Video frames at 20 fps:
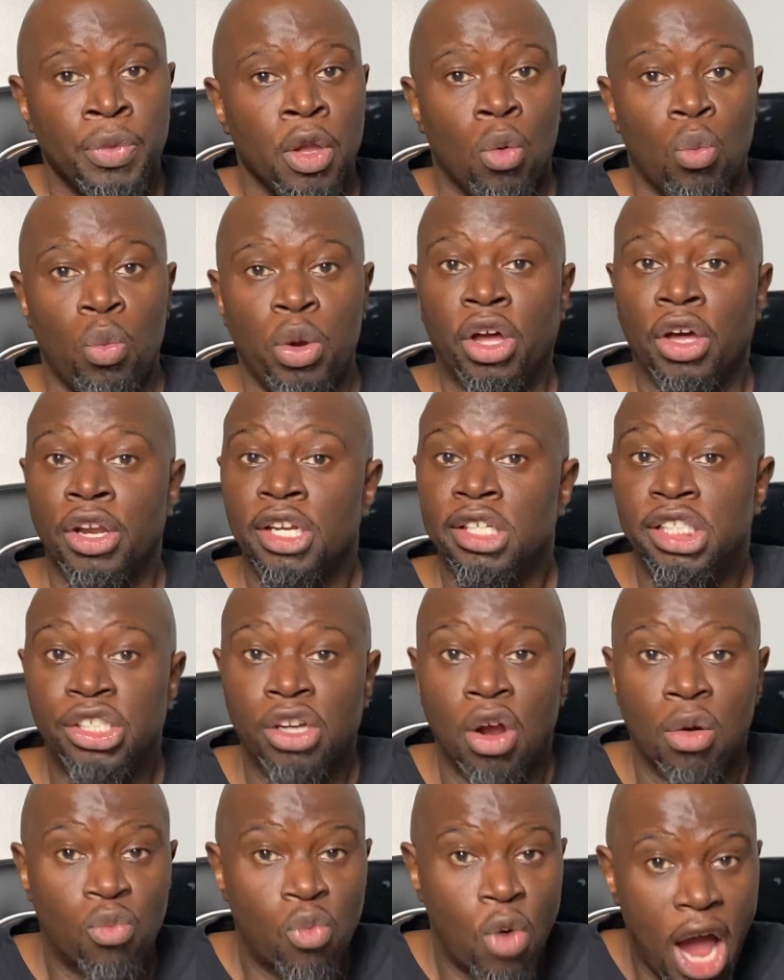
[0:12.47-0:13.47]
We're going to
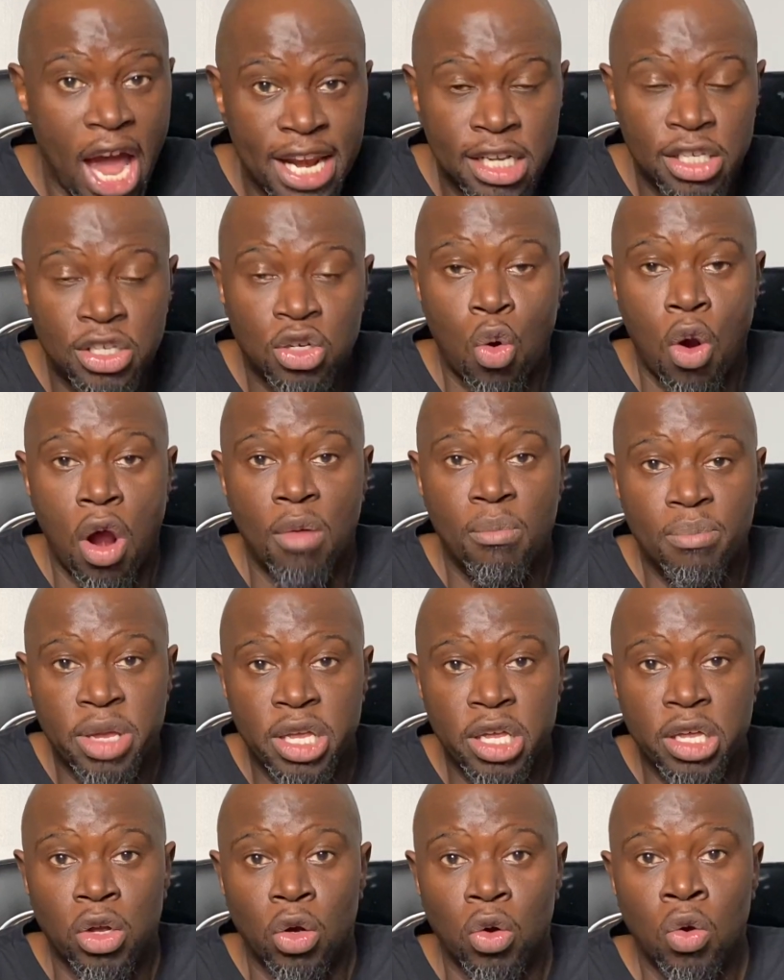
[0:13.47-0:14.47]
jump right into our
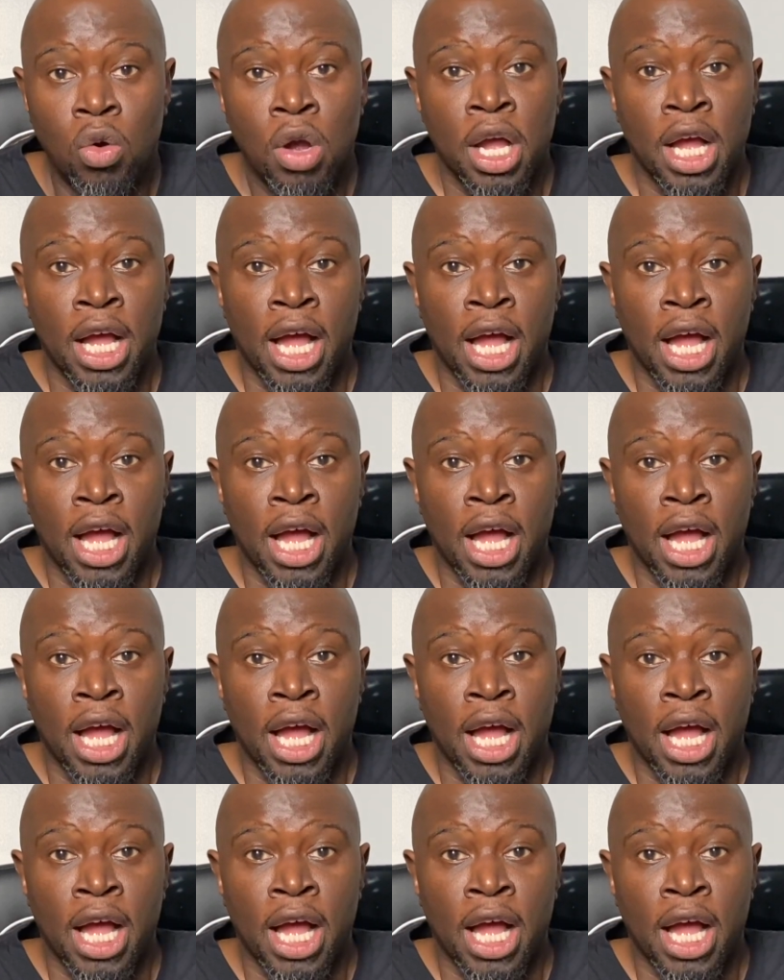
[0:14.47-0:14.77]
meal.